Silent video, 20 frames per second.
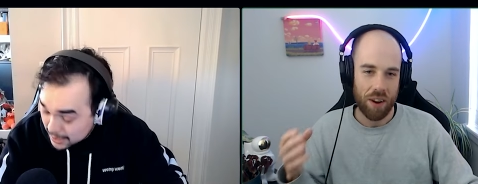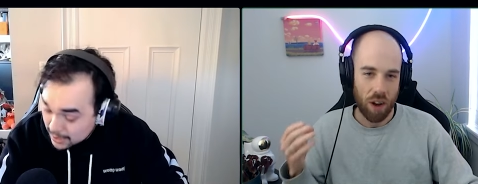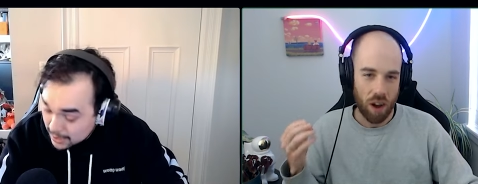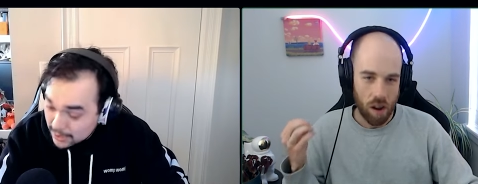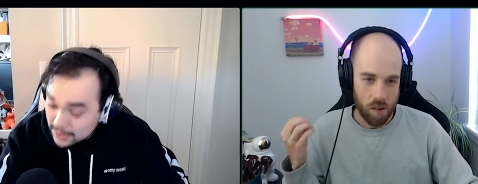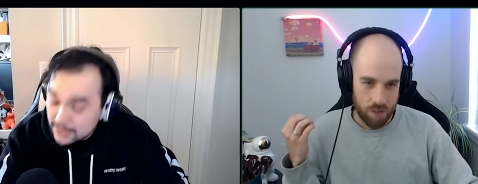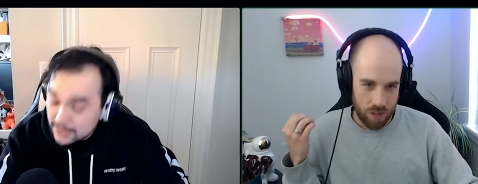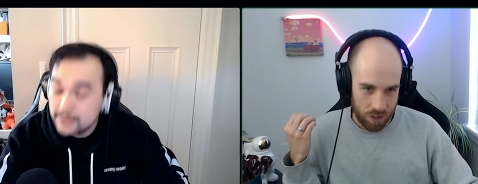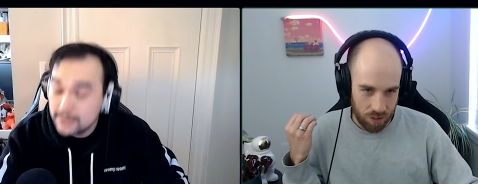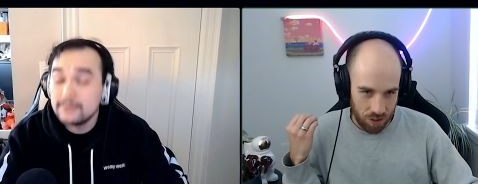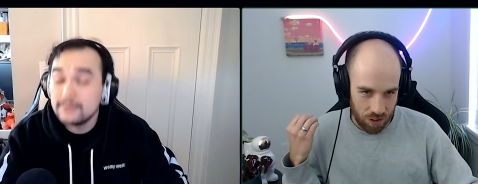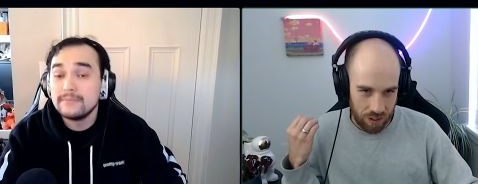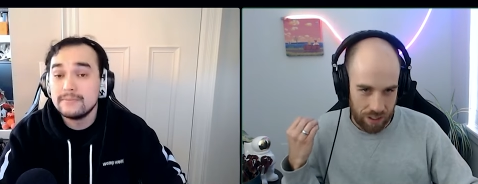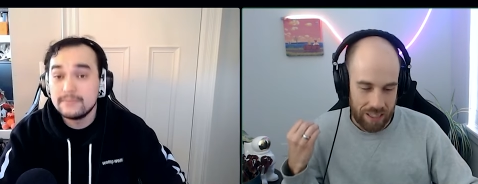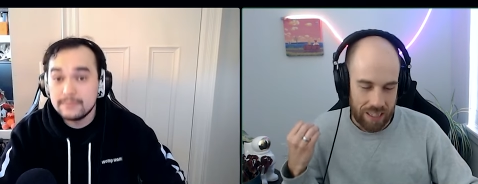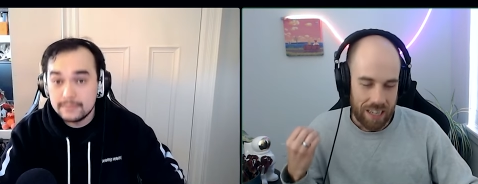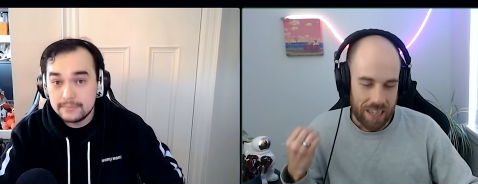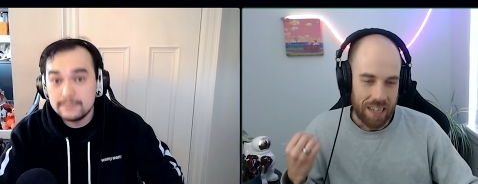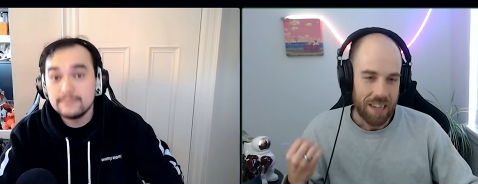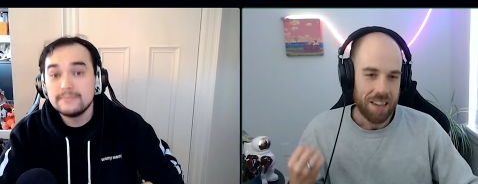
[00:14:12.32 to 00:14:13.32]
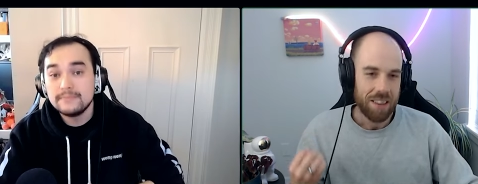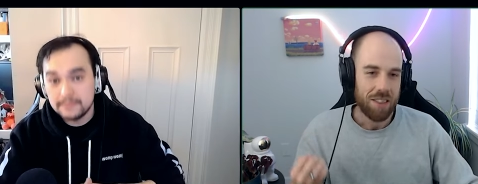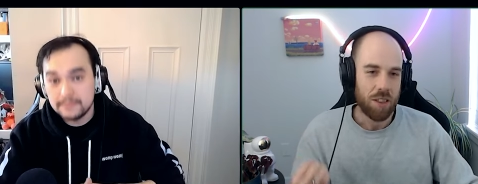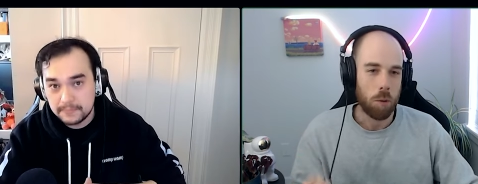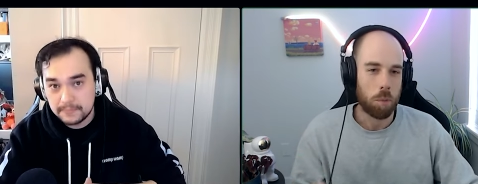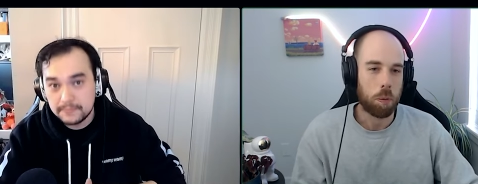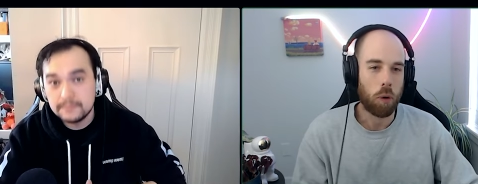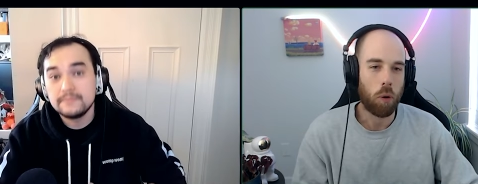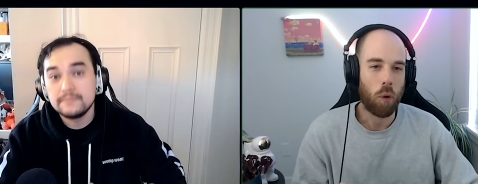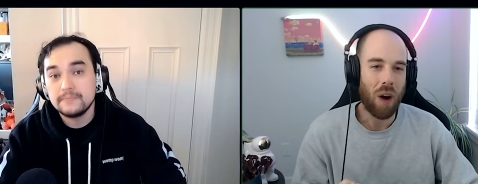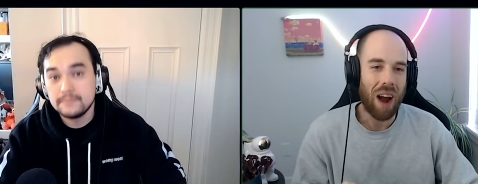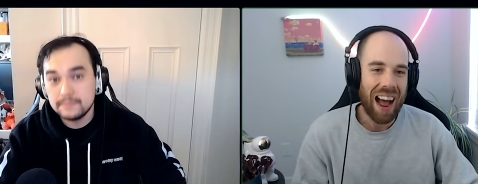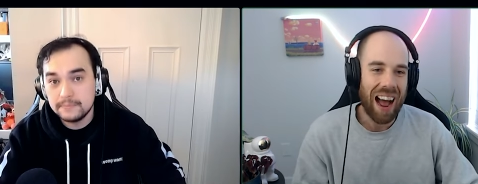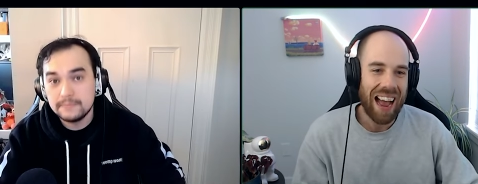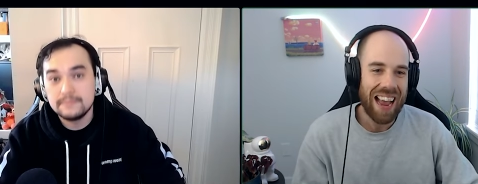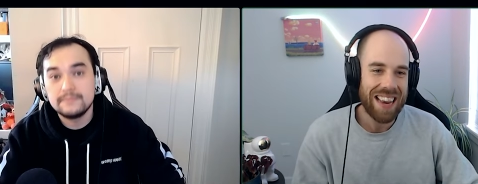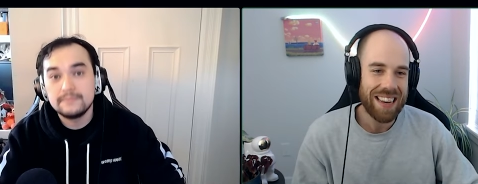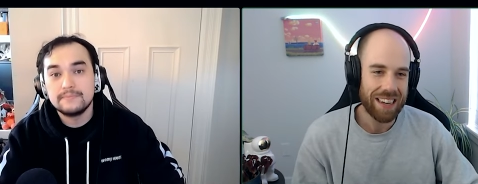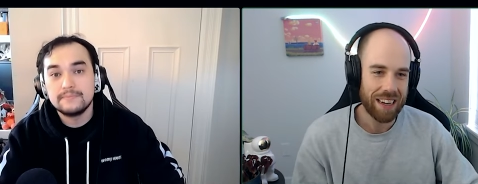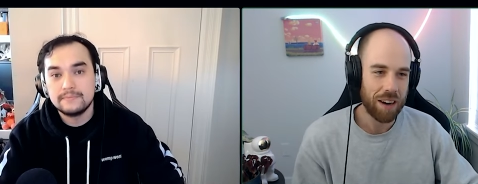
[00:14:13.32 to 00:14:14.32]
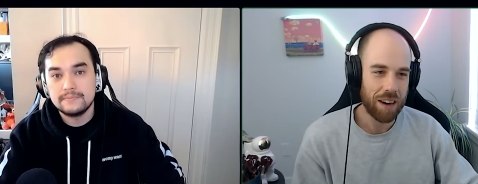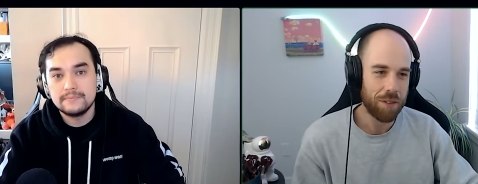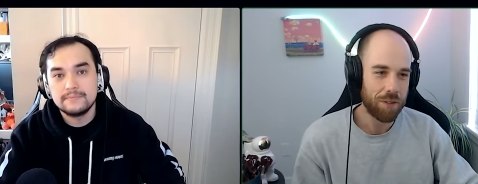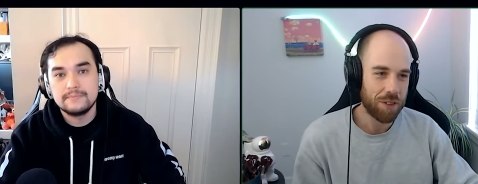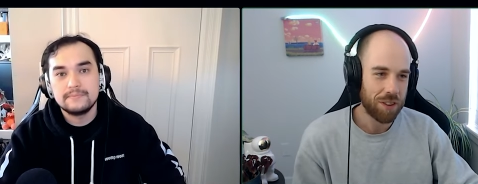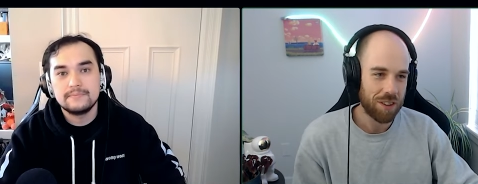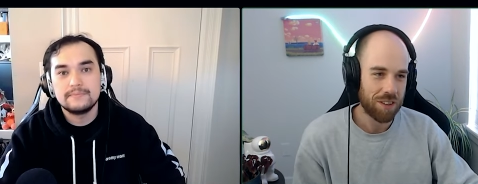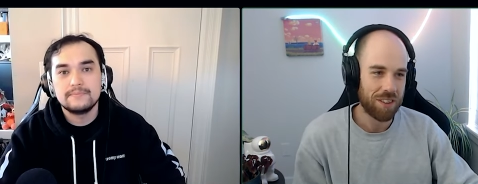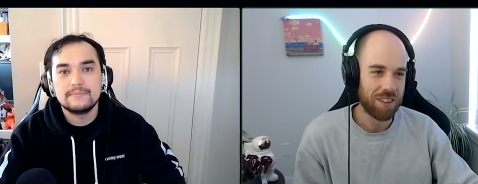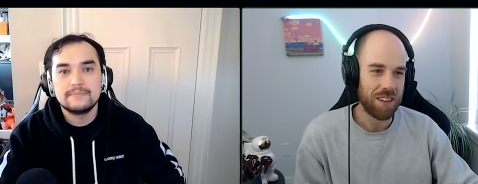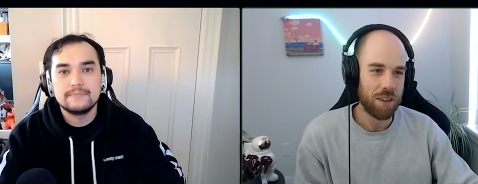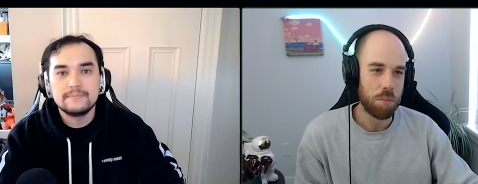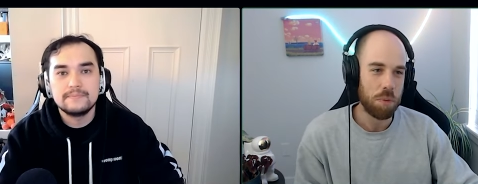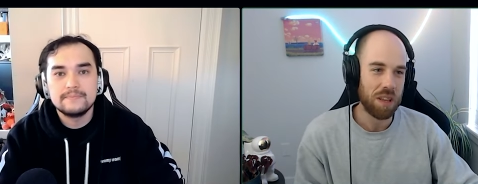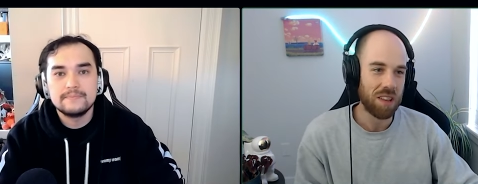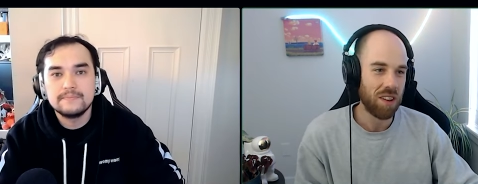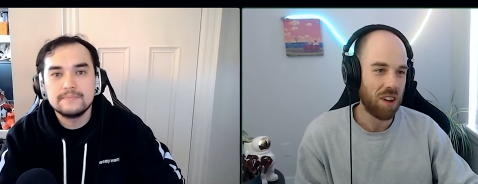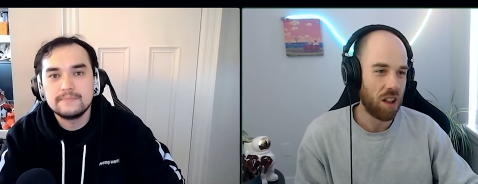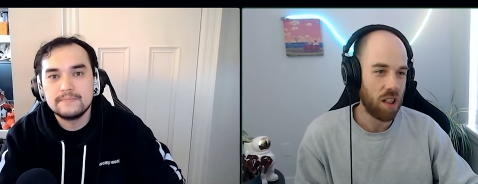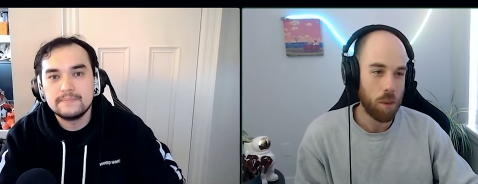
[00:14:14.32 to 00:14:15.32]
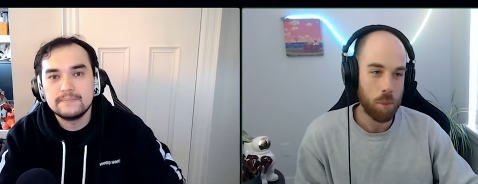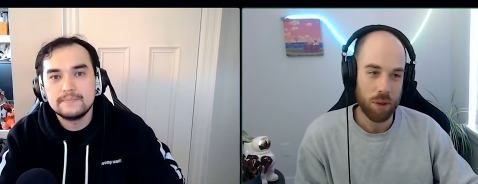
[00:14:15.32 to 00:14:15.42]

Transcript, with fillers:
Speaker 1: obviously the pride of the C B L O L.